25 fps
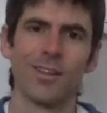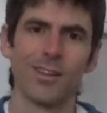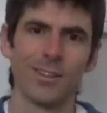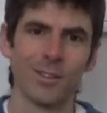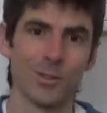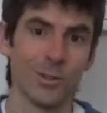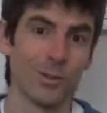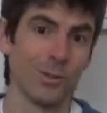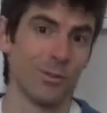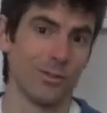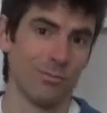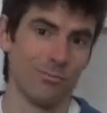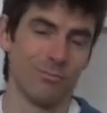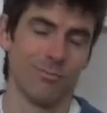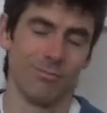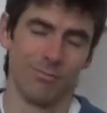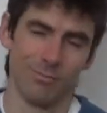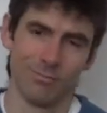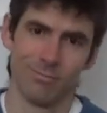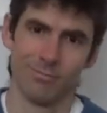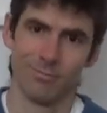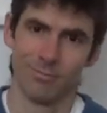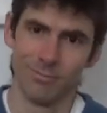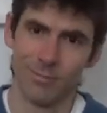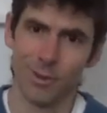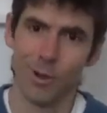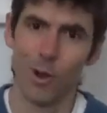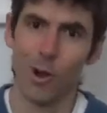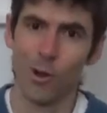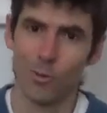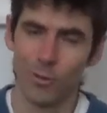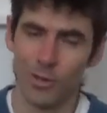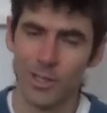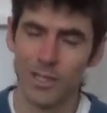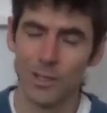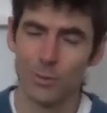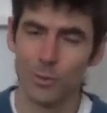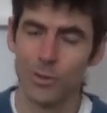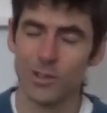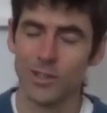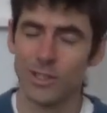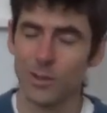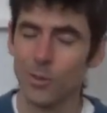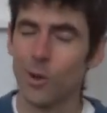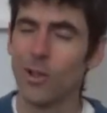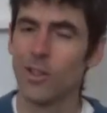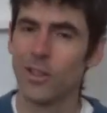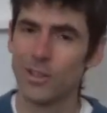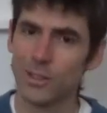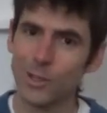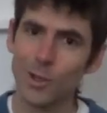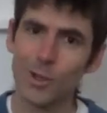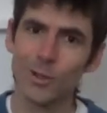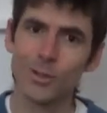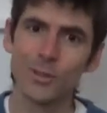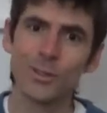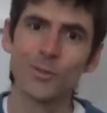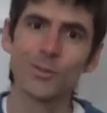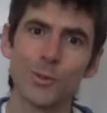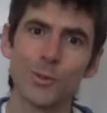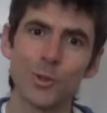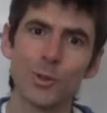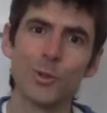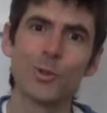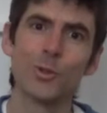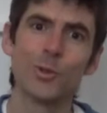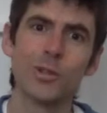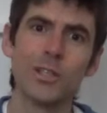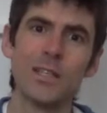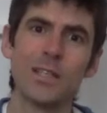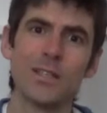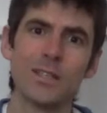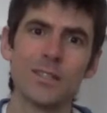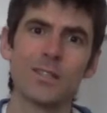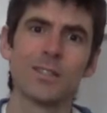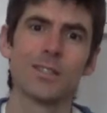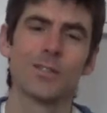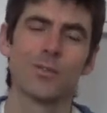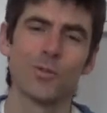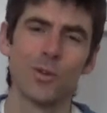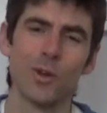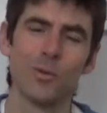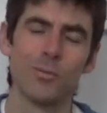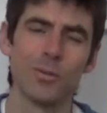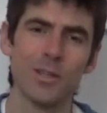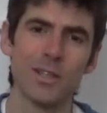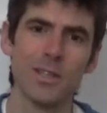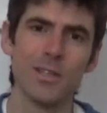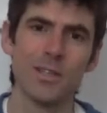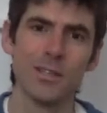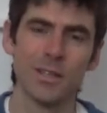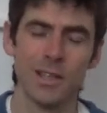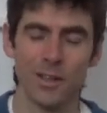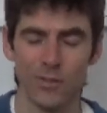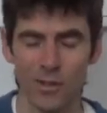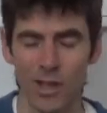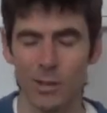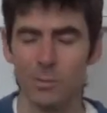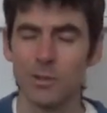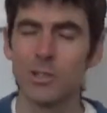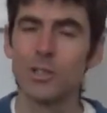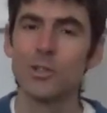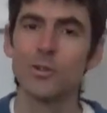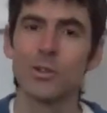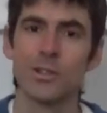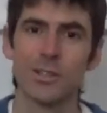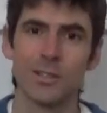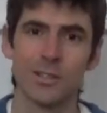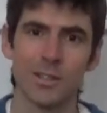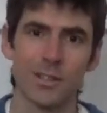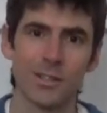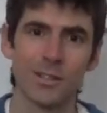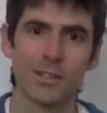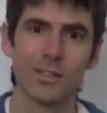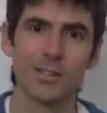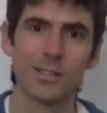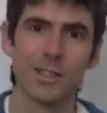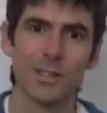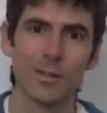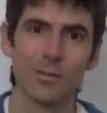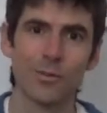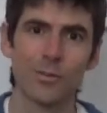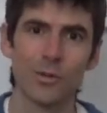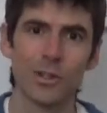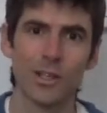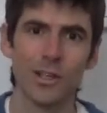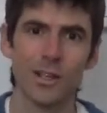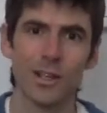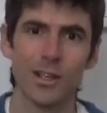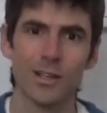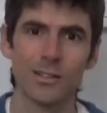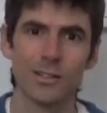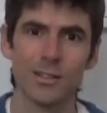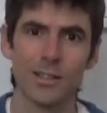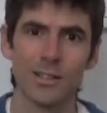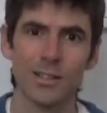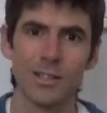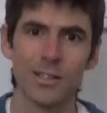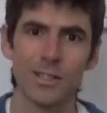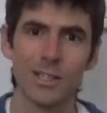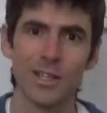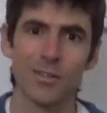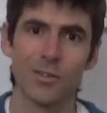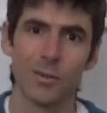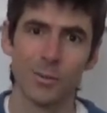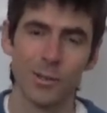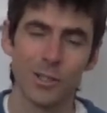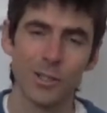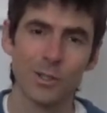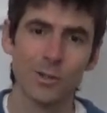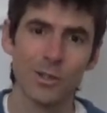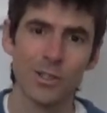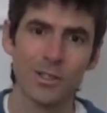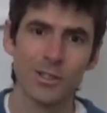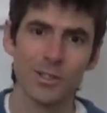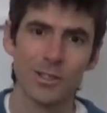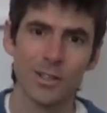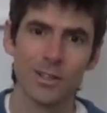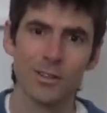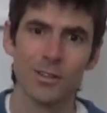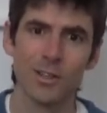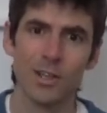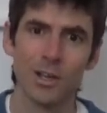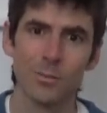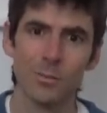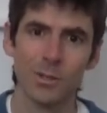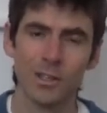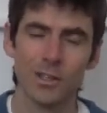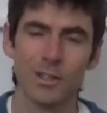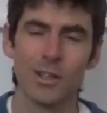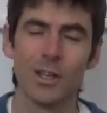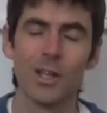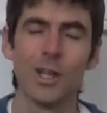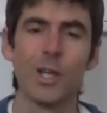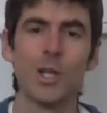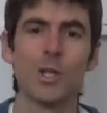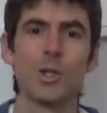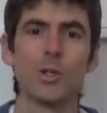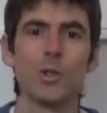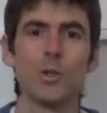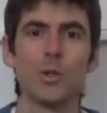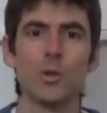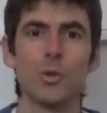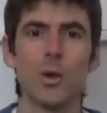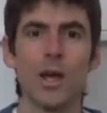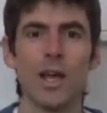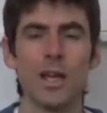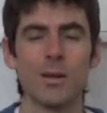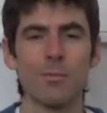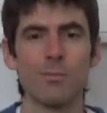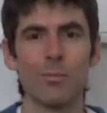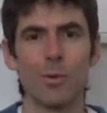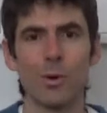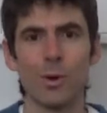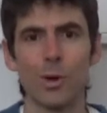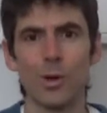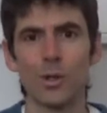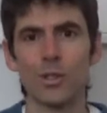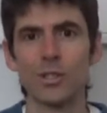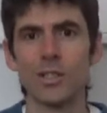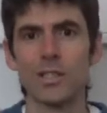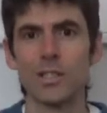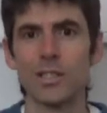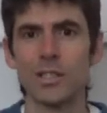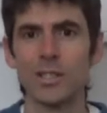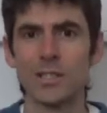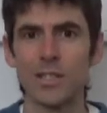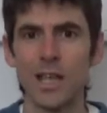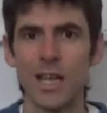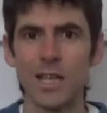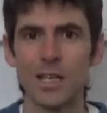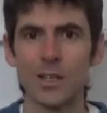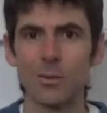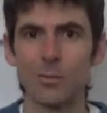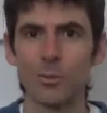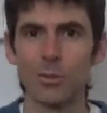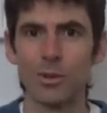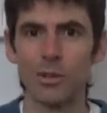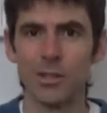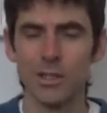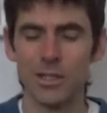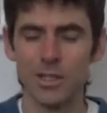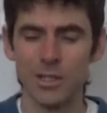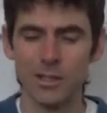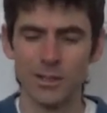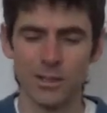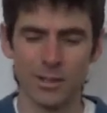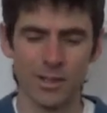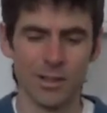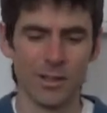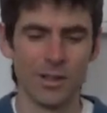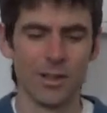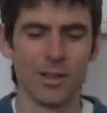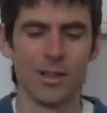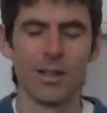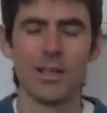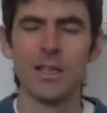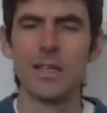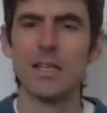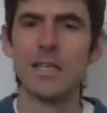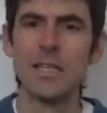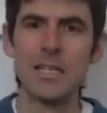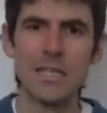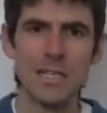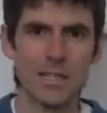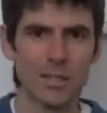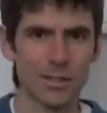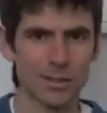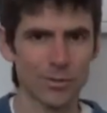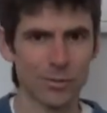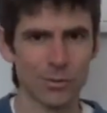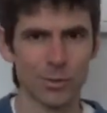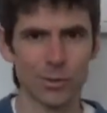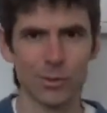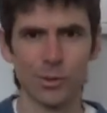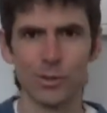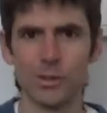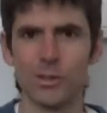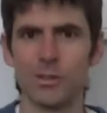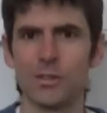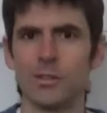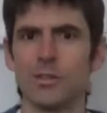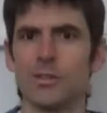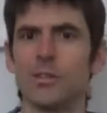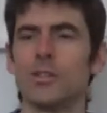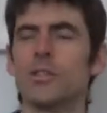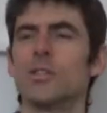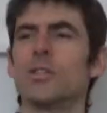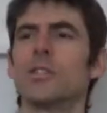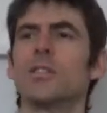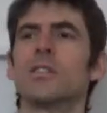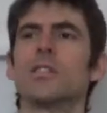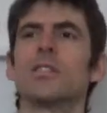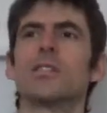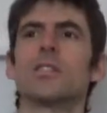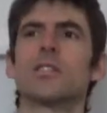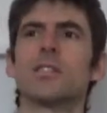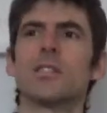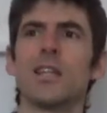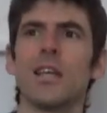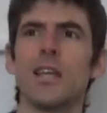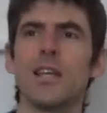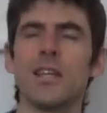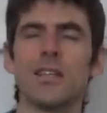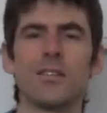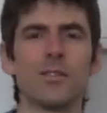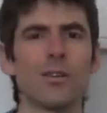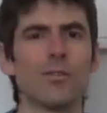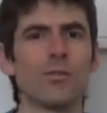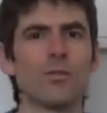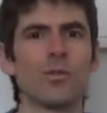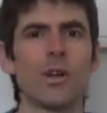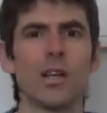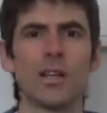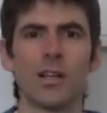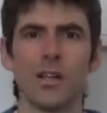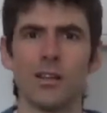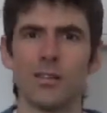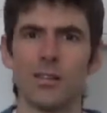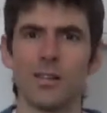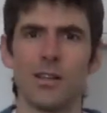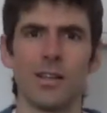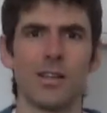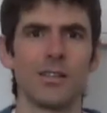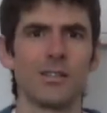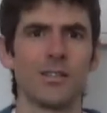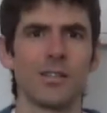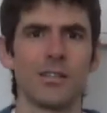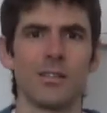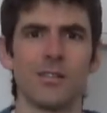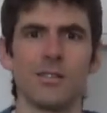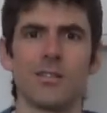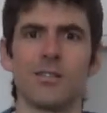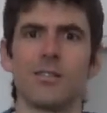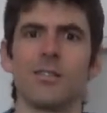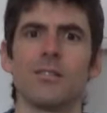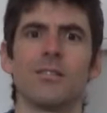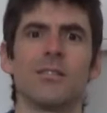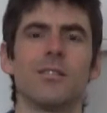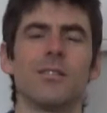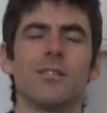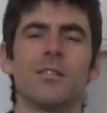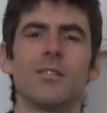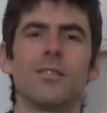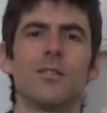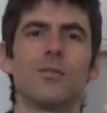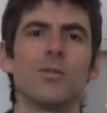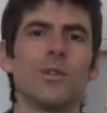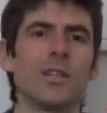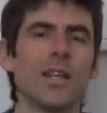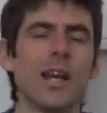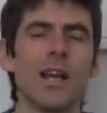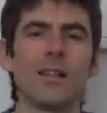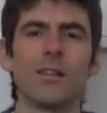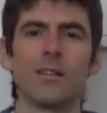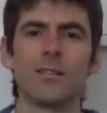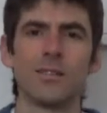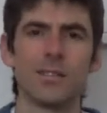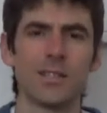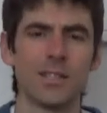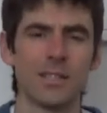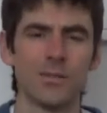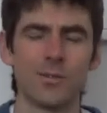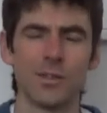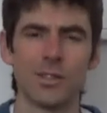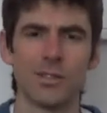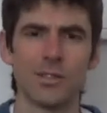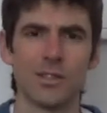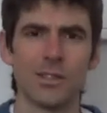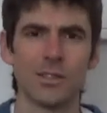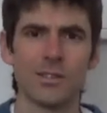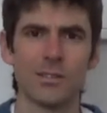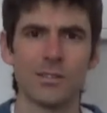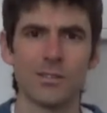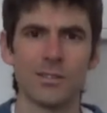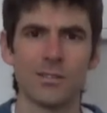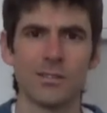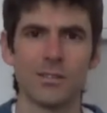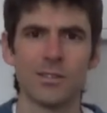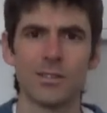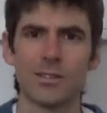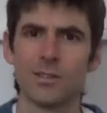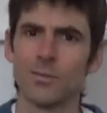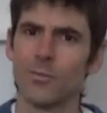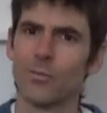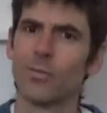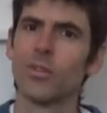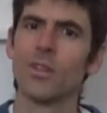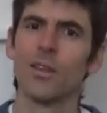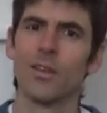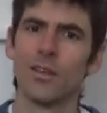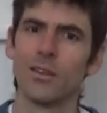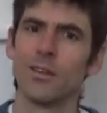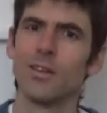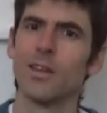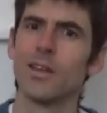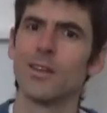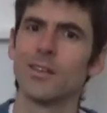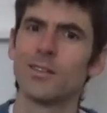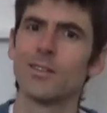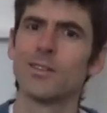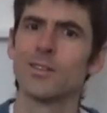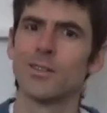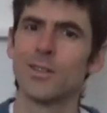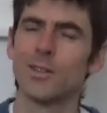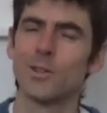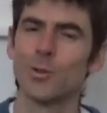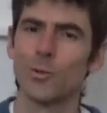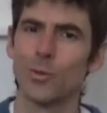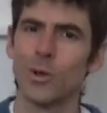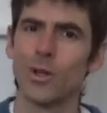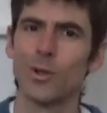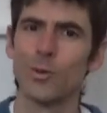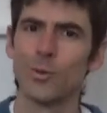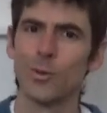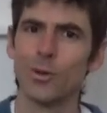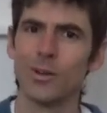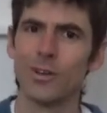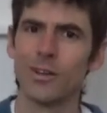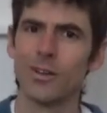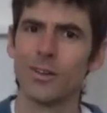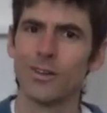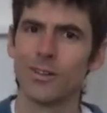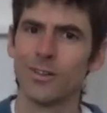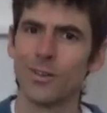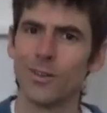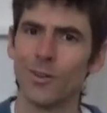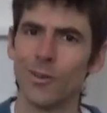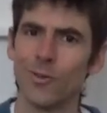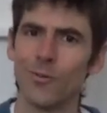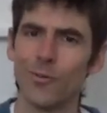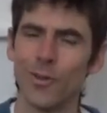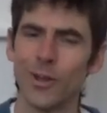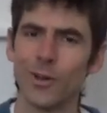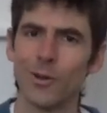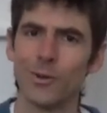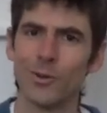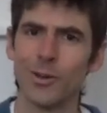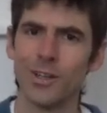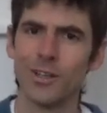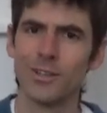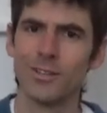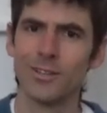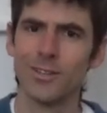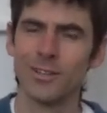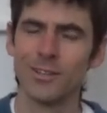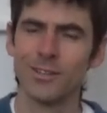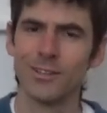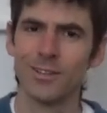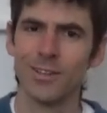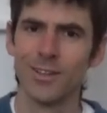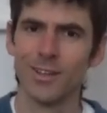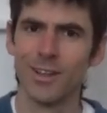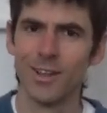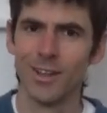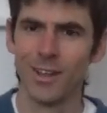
So already we see, well, there's lots good reasons for me if I'm interested in self-realization, if I'm interested in coming to a more sustainably easeful state of recognizing the reality of existence, yes, it's well worth venerating